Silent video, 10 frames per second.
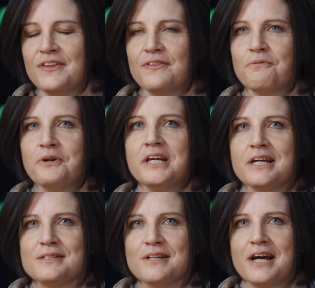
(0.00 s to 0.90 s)
The really
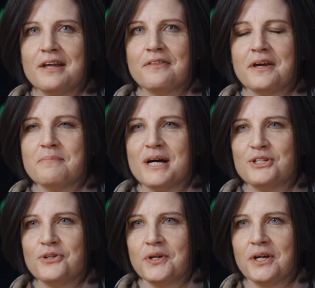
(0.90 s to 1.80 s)
exciting thing about
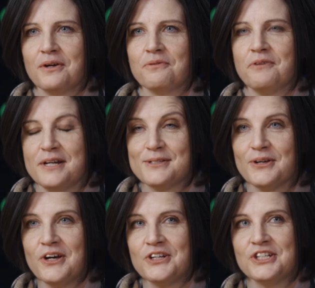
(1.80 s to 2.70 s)
doing
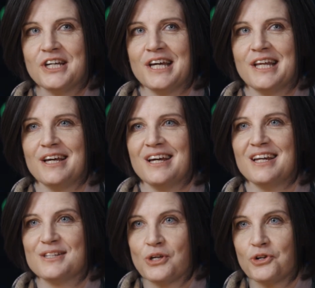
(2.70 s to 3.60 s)
research in
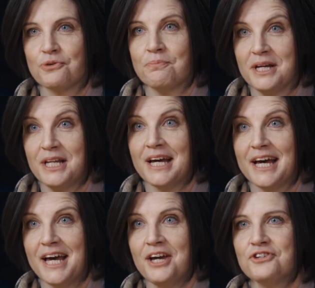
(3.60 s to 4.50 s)
a social media
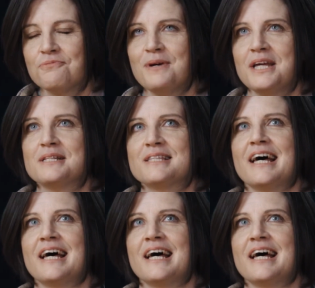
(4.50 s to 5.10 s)
age means